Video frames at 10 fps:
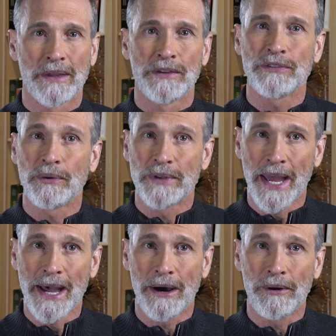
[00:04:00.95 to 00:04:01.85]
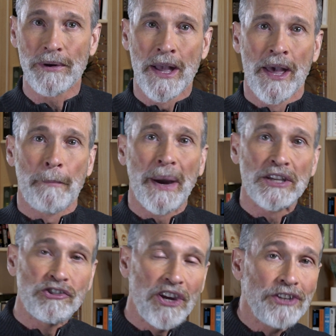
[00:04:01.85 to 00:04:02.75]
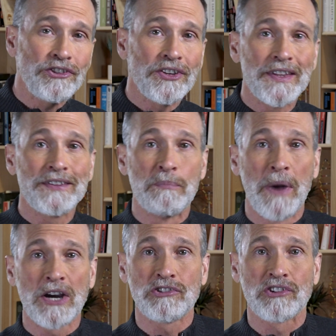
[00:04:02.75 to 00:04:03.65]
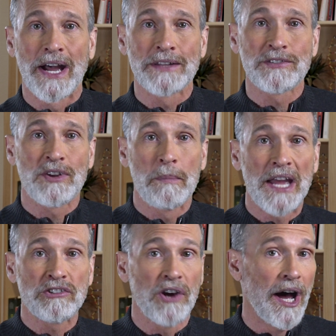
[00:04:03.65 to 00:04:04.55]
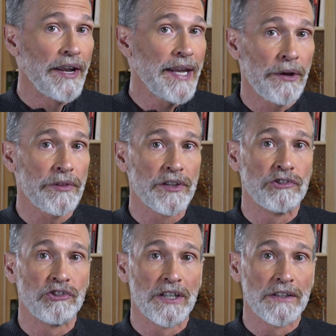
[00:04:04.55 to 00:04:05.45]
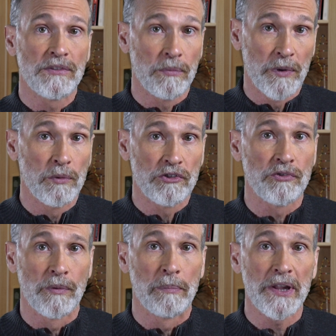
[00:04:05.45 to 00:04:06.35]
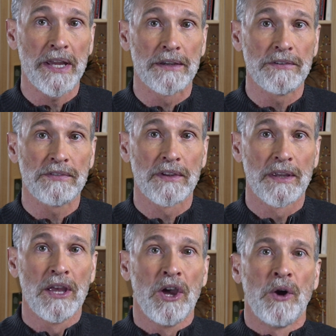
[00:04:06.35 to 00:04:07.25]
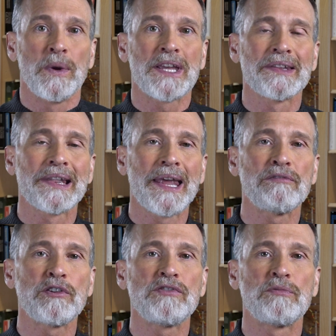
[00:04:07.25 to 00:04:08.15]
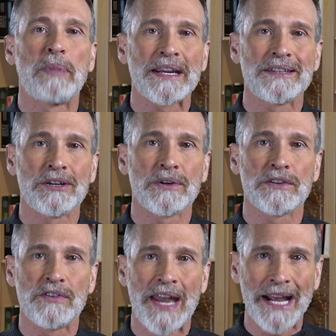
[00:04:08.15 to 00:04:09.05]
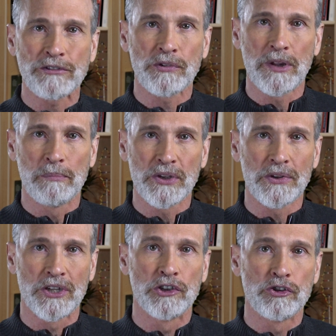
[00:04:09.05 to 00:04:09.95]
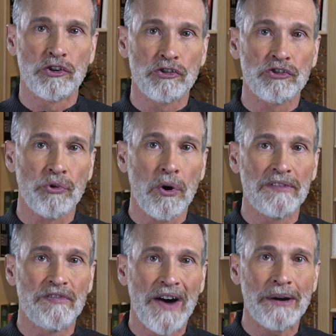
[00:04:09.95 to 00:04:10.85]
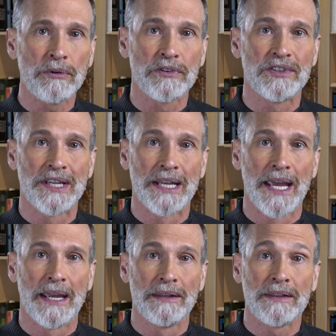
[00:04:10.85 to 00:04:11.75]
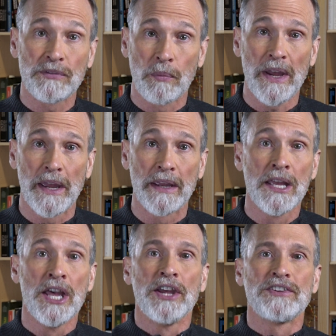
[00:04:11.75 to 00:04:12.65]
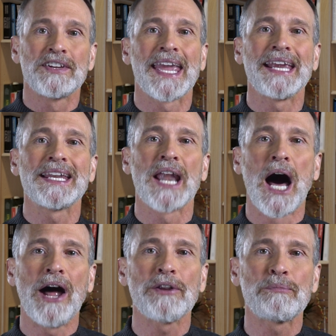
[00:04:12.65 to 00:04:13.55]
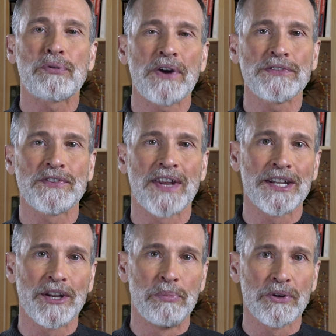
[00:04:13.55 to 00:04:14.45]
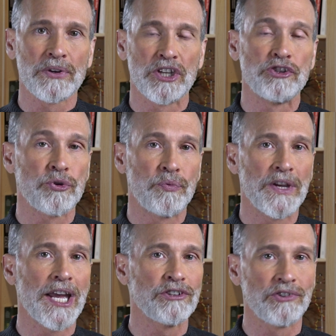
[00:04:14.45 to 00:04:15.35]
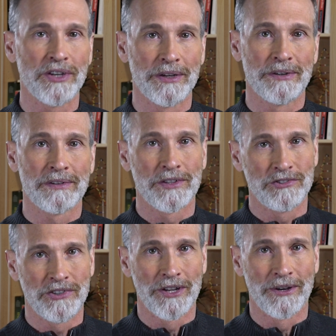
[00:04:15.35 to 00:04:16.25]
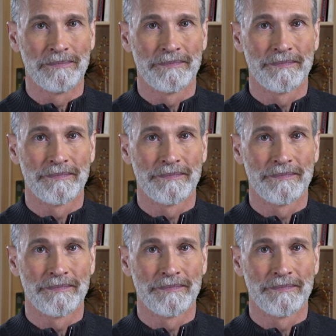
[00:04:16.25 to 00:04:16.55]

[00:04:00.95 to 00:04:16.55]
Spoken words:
So now, by changing these mugshots to match unhealthy genes we wish to replace, we can leverage bacteria's natural ability to destroy viral DNA this way to gain an unprecedented ability to re-engineer the genome.